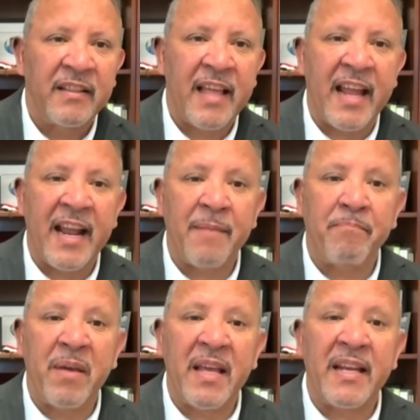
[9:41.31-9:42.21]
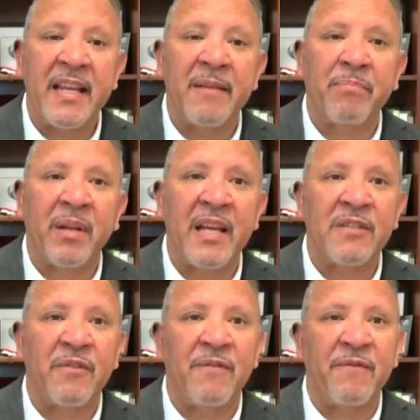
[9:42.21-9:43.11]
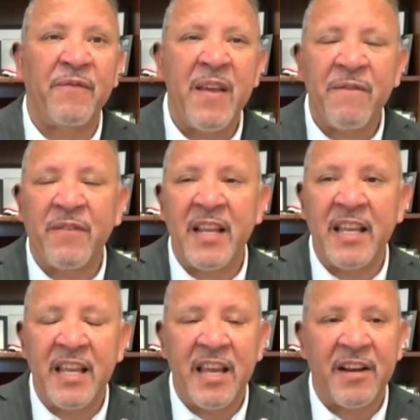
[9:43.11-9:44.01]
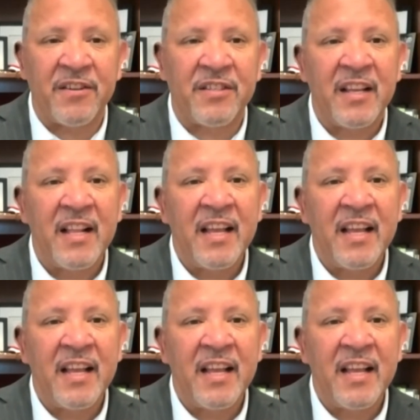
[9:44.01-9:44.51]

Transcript: that had been in place for 50 years